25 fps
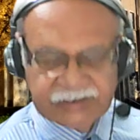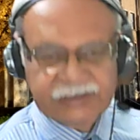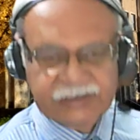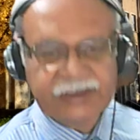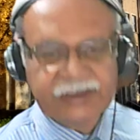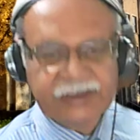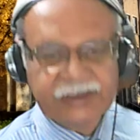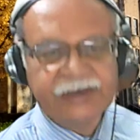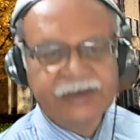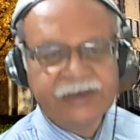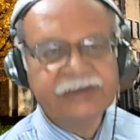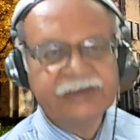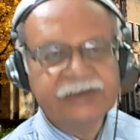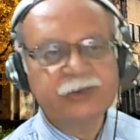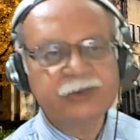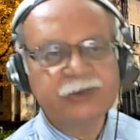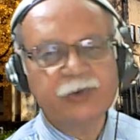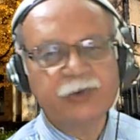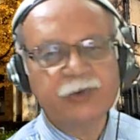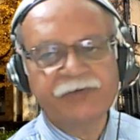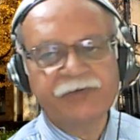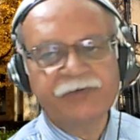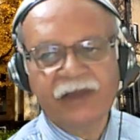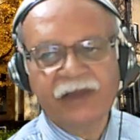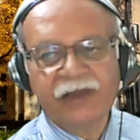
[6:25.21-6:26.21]
That is, we
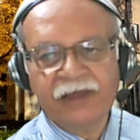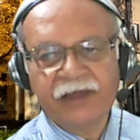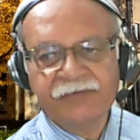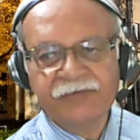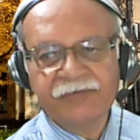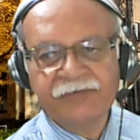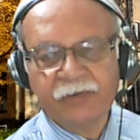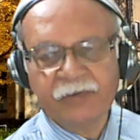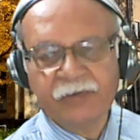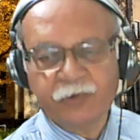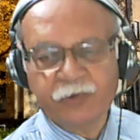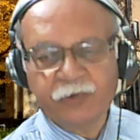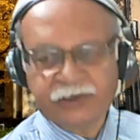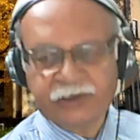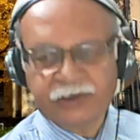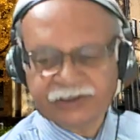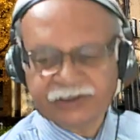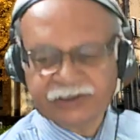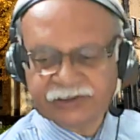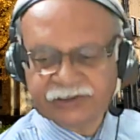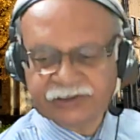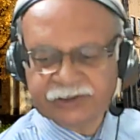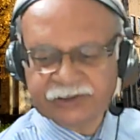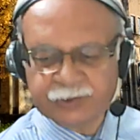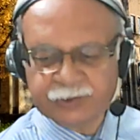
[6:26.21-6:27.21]
will have some
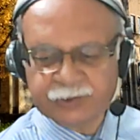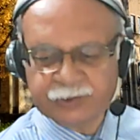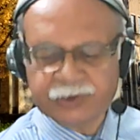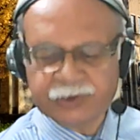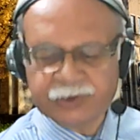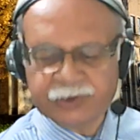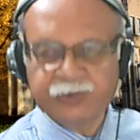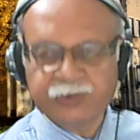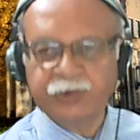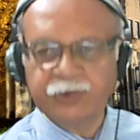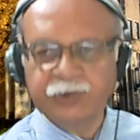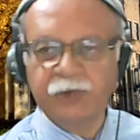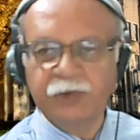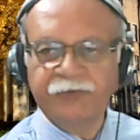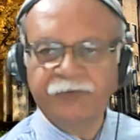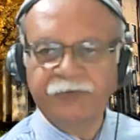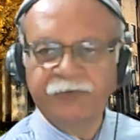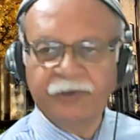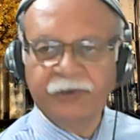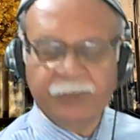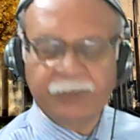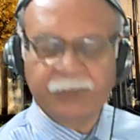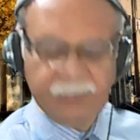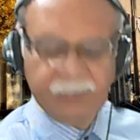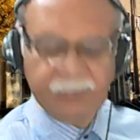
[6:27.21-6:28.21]
questions which will
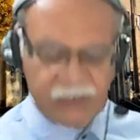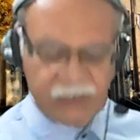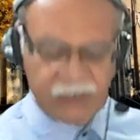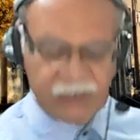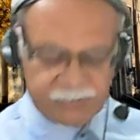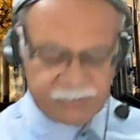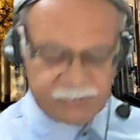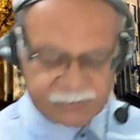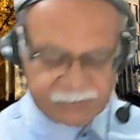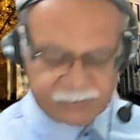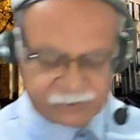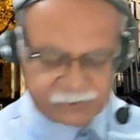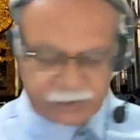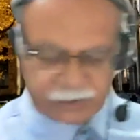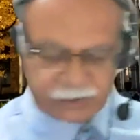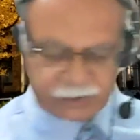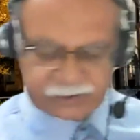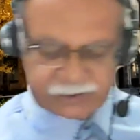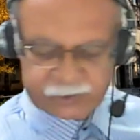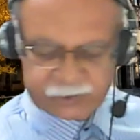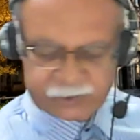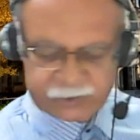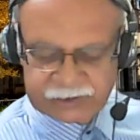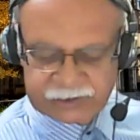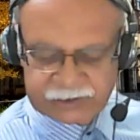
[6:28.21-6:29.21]
be multiple choice
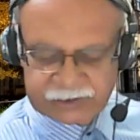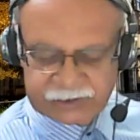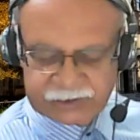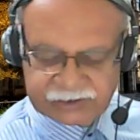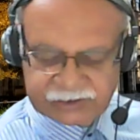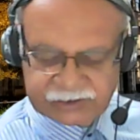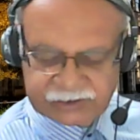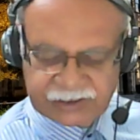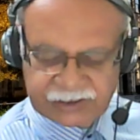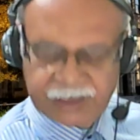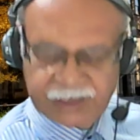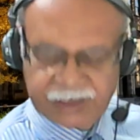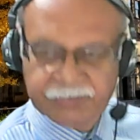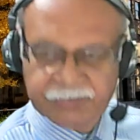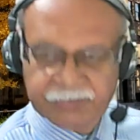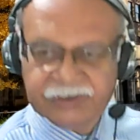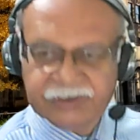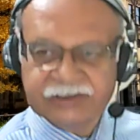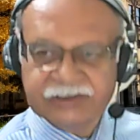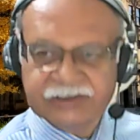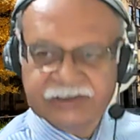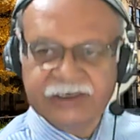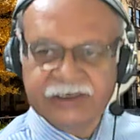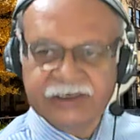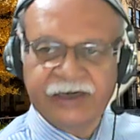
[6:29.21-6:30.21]
questions, A, B,
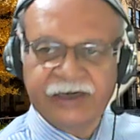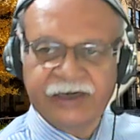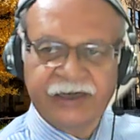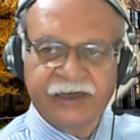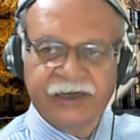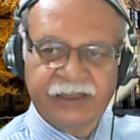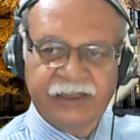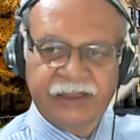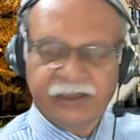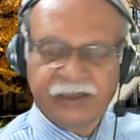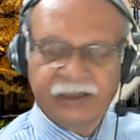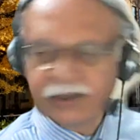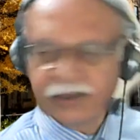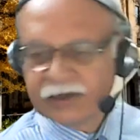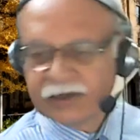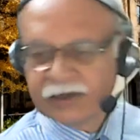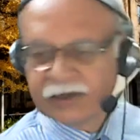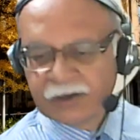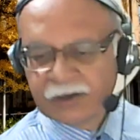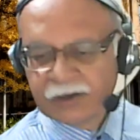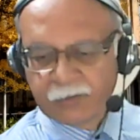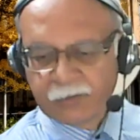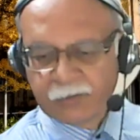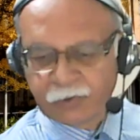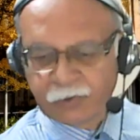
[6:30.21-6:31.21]
C, and D.
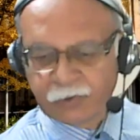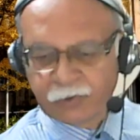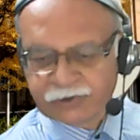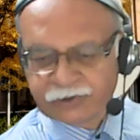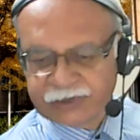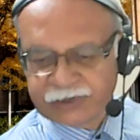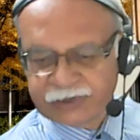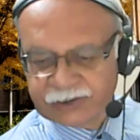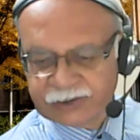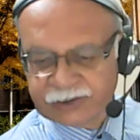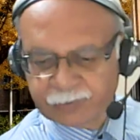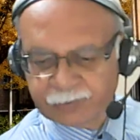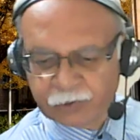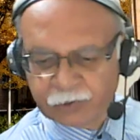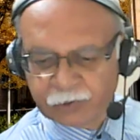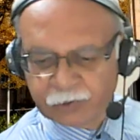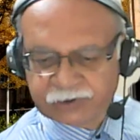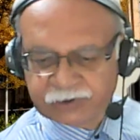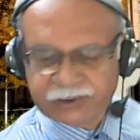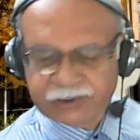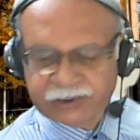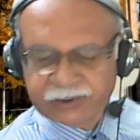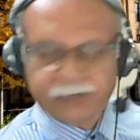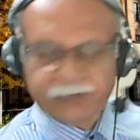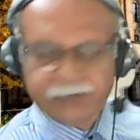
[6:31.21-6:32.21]
Both
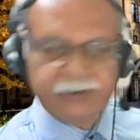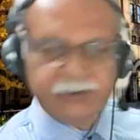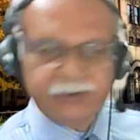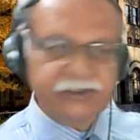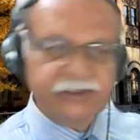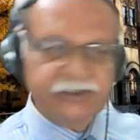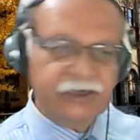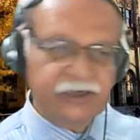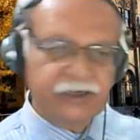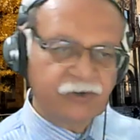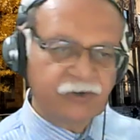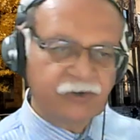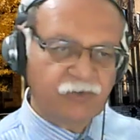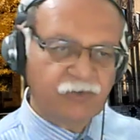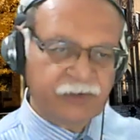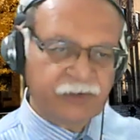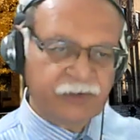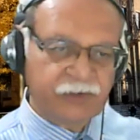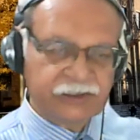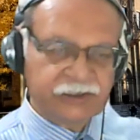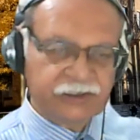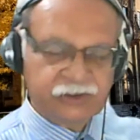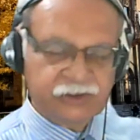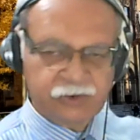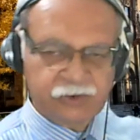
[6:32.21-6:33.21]
statements are true. One
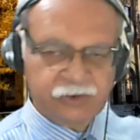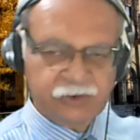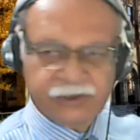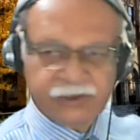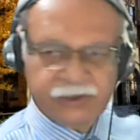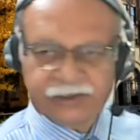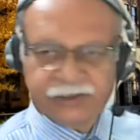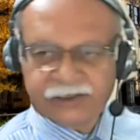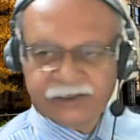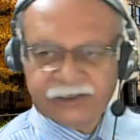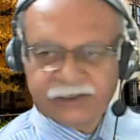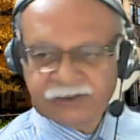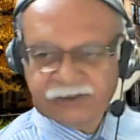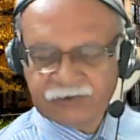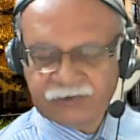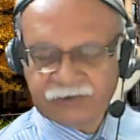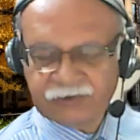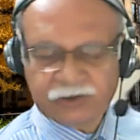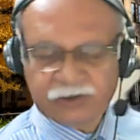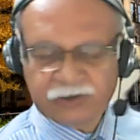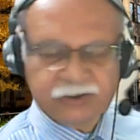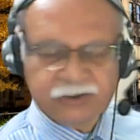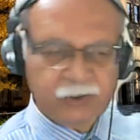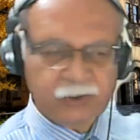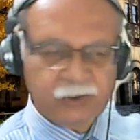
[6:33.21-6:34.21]
is true, the other is
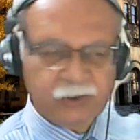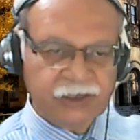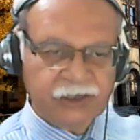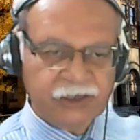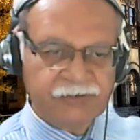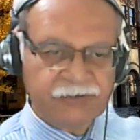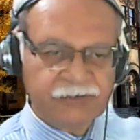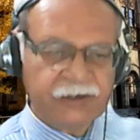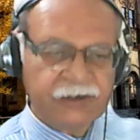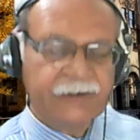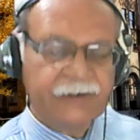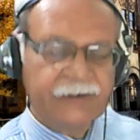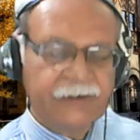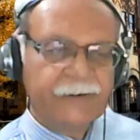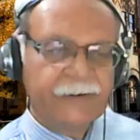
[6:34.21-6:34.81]
false, whatever.